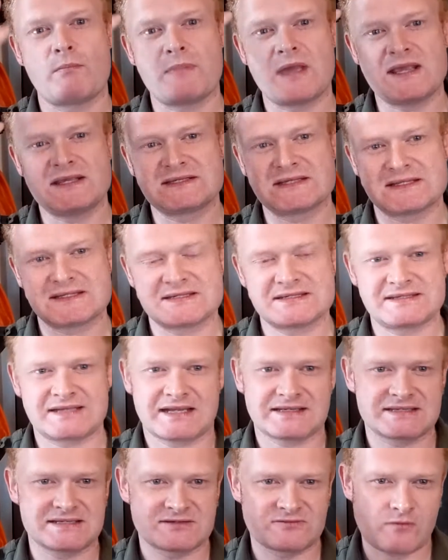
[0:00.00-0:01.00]
makes it
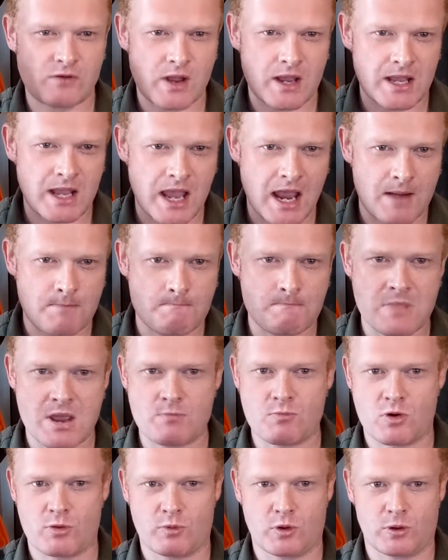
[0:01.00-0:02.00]
satisfying and
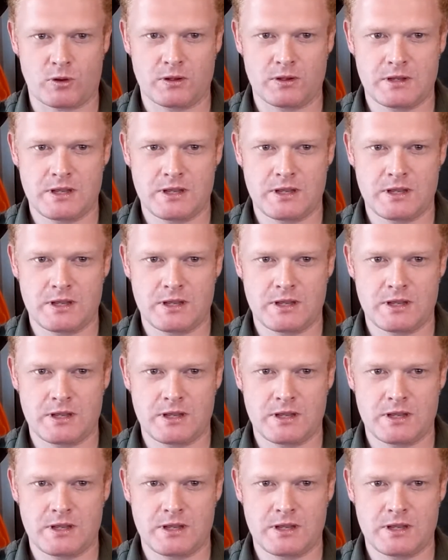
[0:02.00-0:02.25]
memorable.